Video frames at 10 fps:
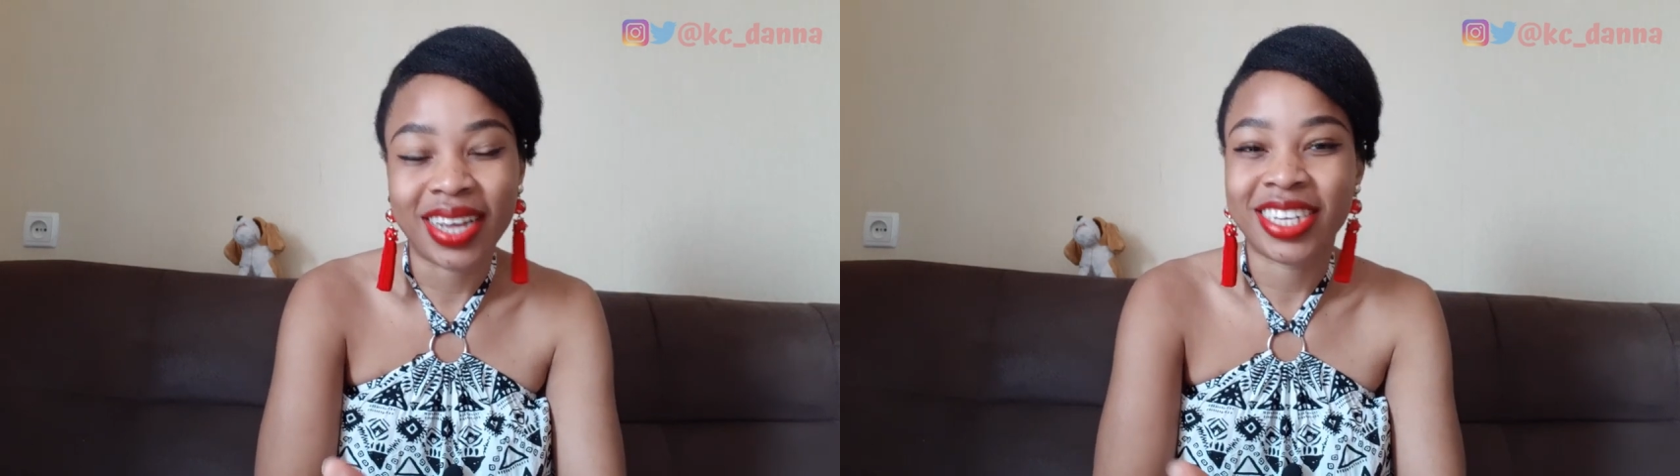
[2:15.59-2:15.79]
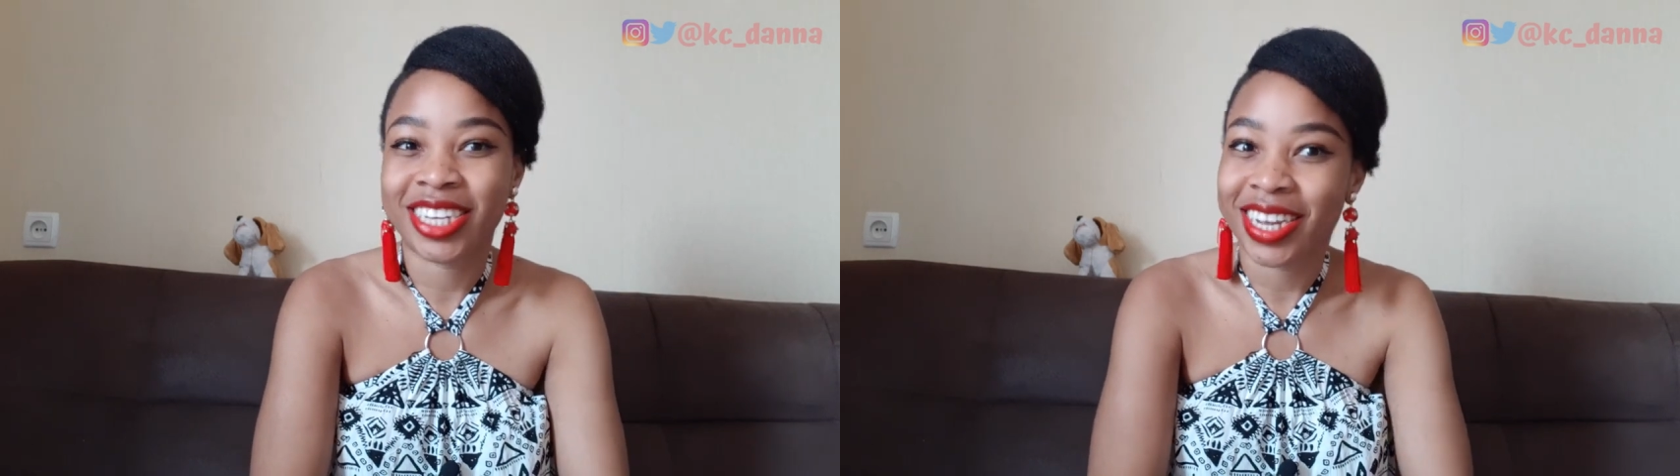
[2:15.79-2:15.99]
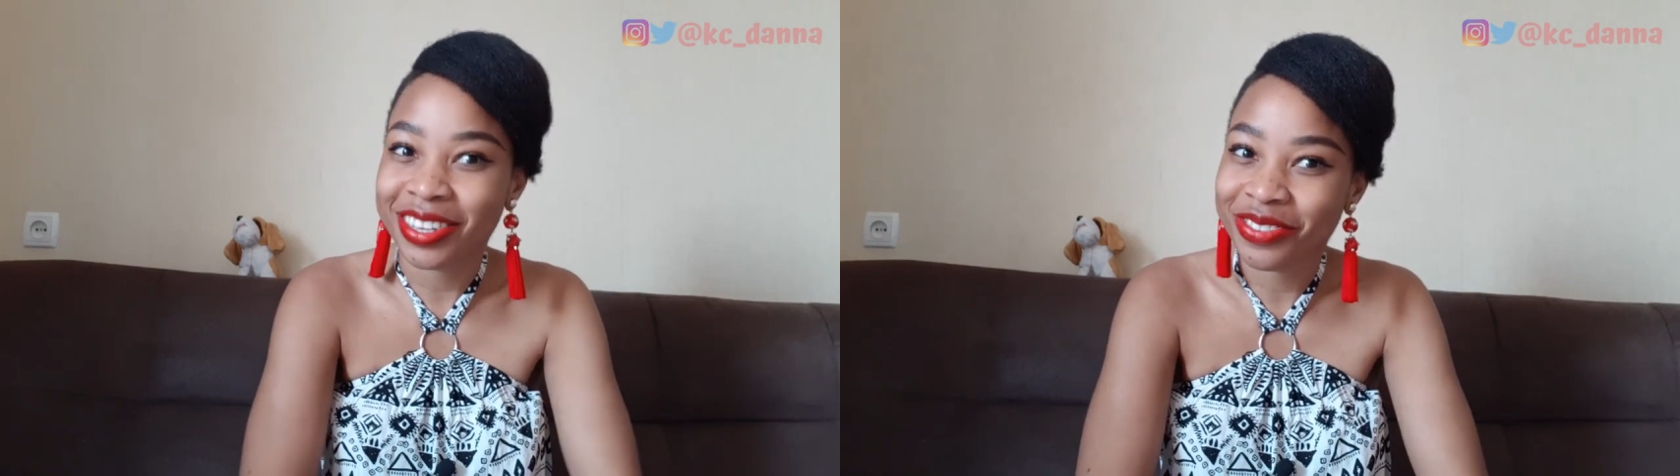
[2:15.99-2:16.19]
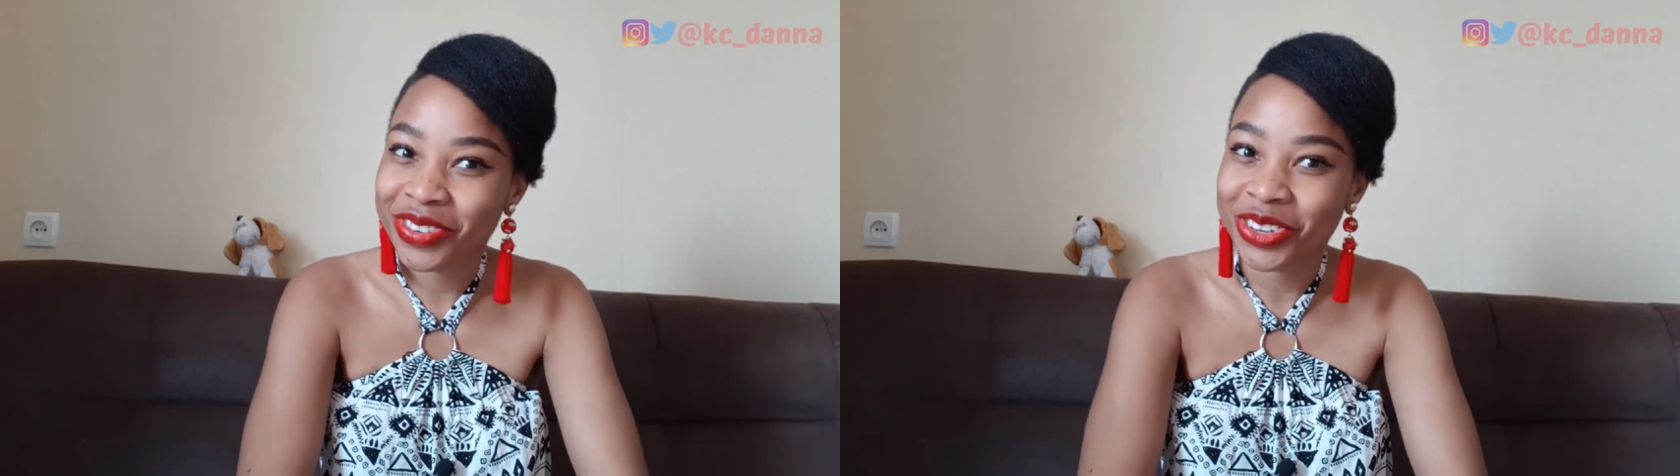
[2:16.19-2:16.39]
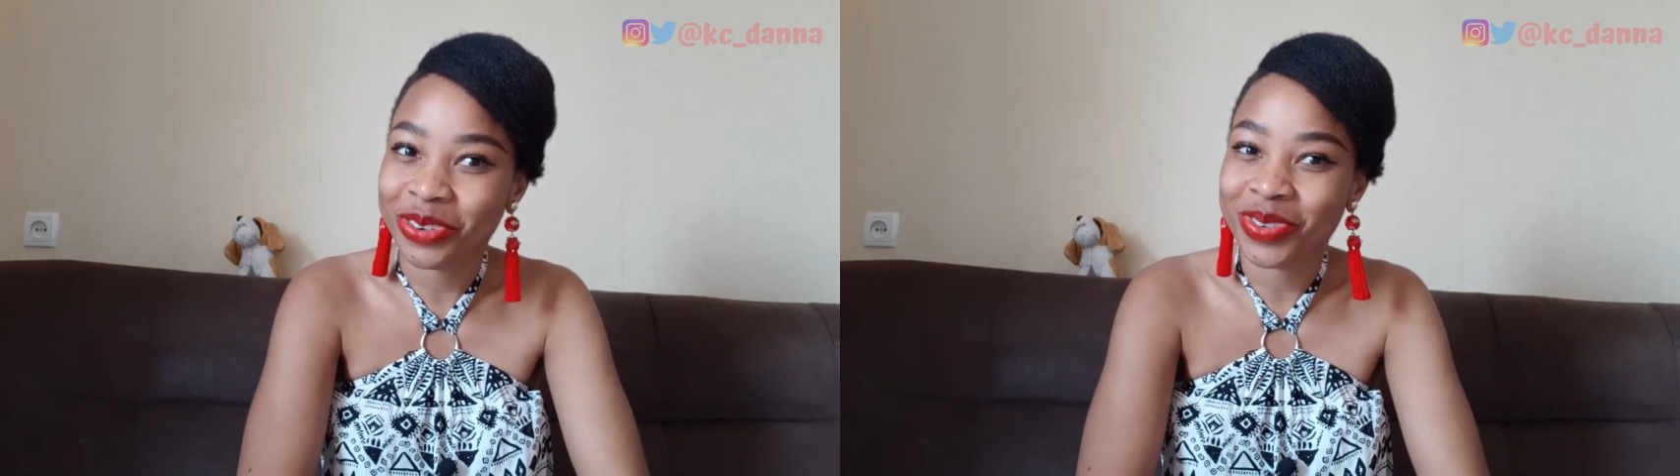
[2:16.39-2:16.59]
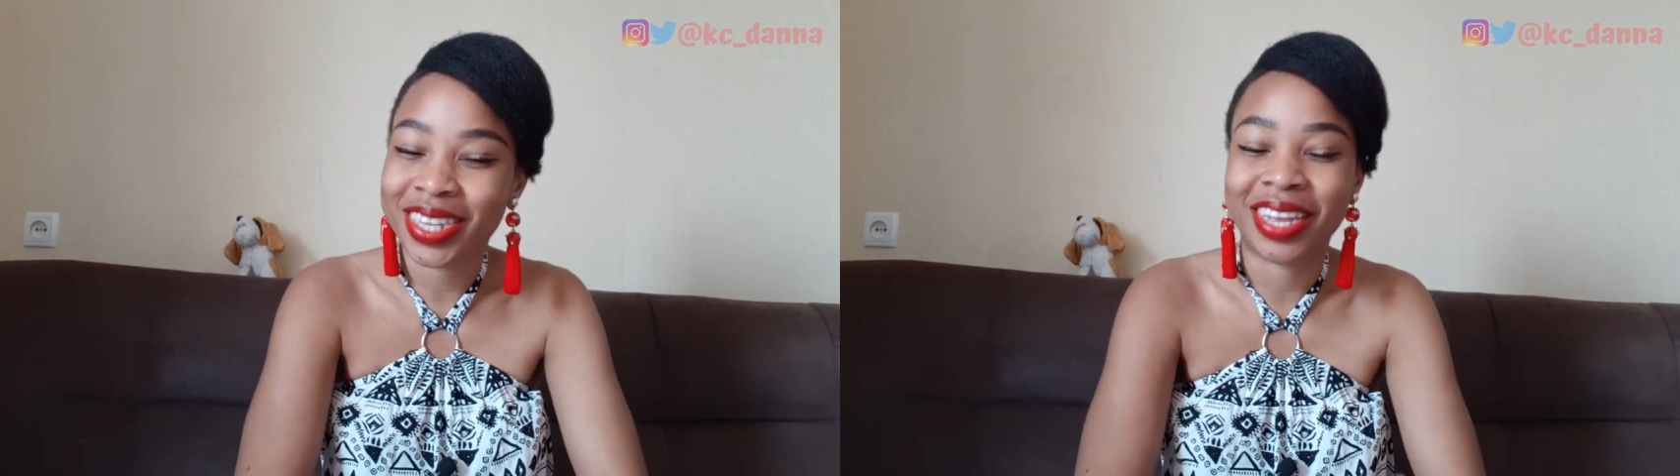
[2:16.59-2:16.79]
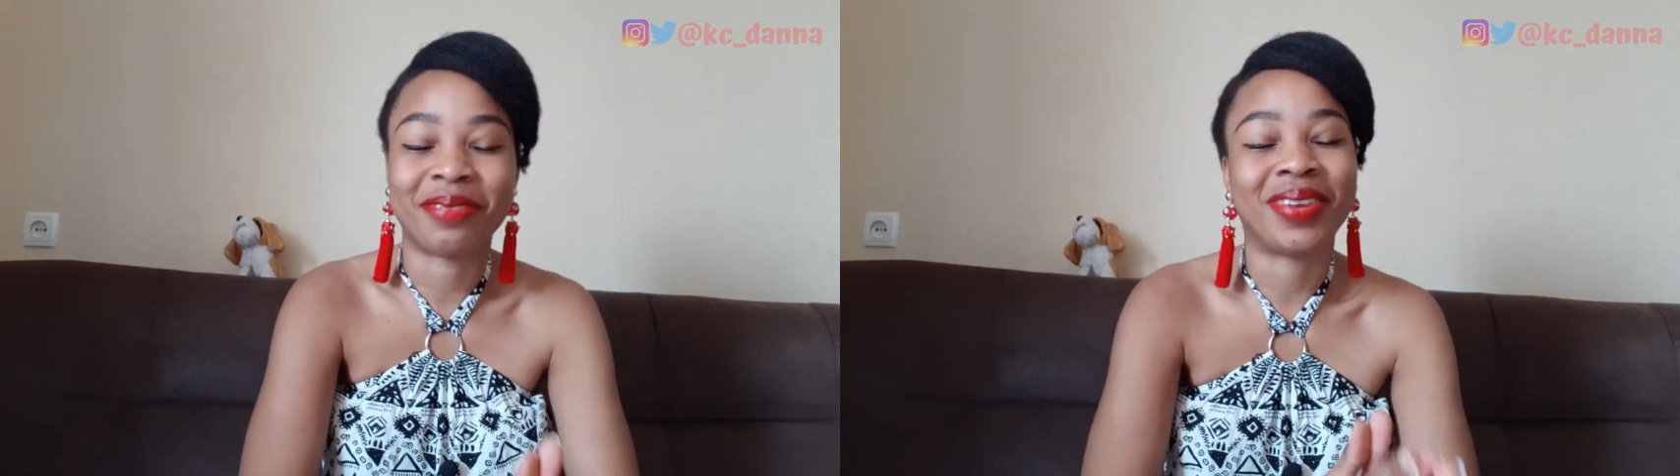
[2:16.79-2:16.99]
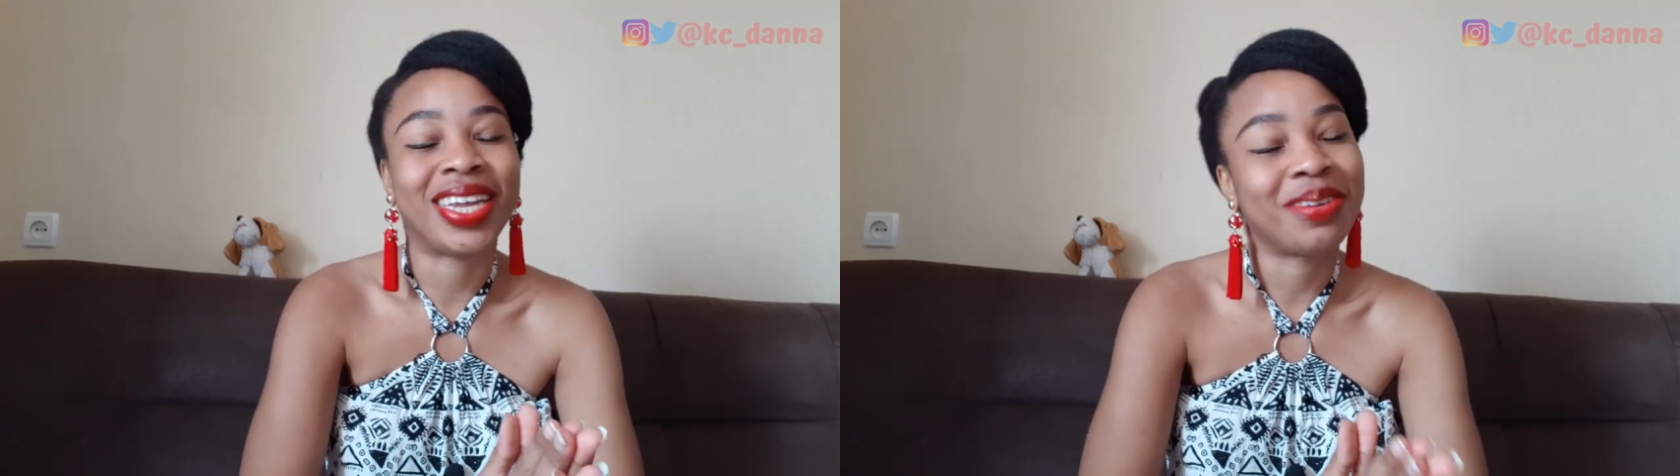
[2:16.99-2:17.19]
share this video with
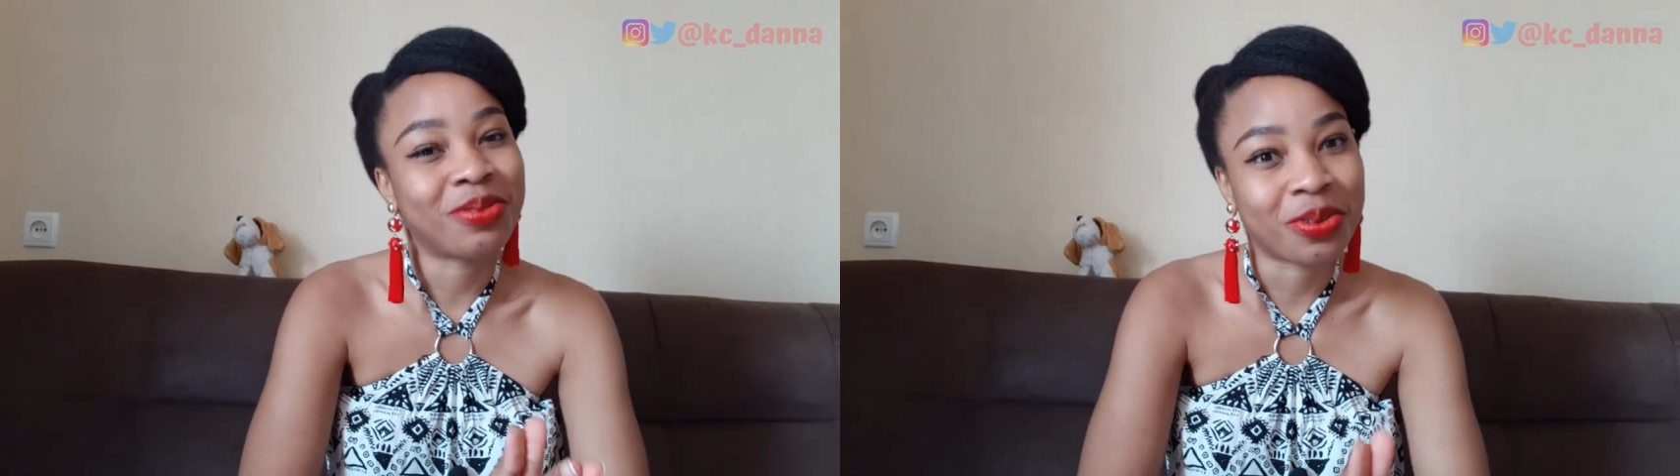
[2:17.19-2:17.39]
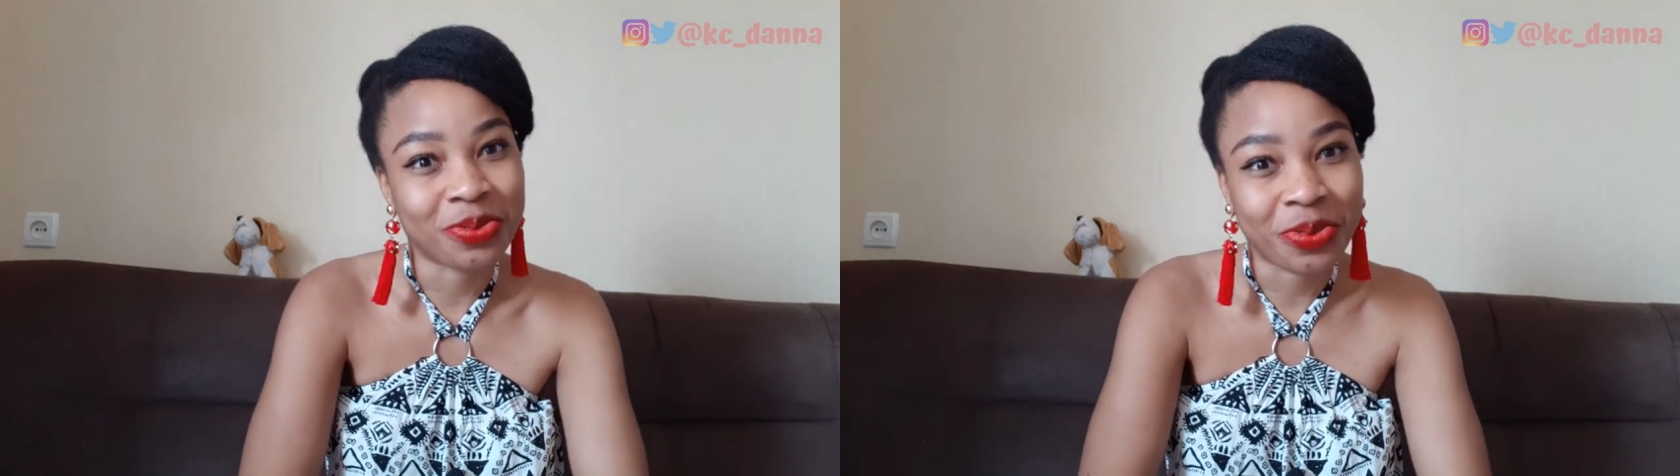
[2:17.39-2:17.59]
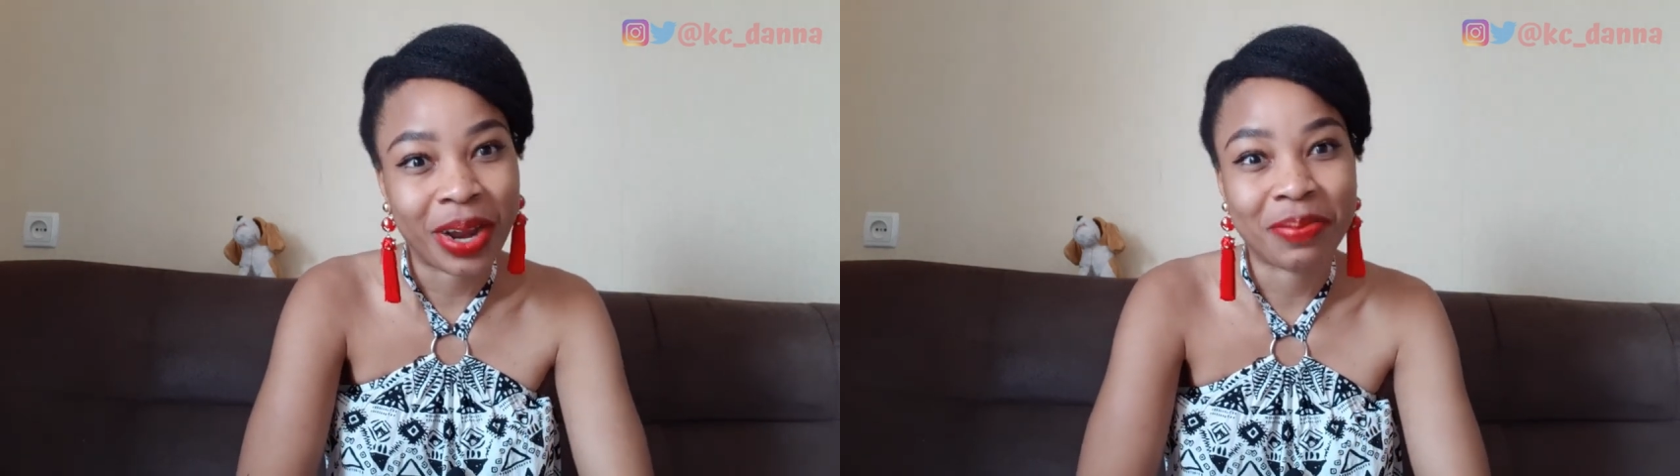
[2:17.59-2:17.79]
them, let them subscribe,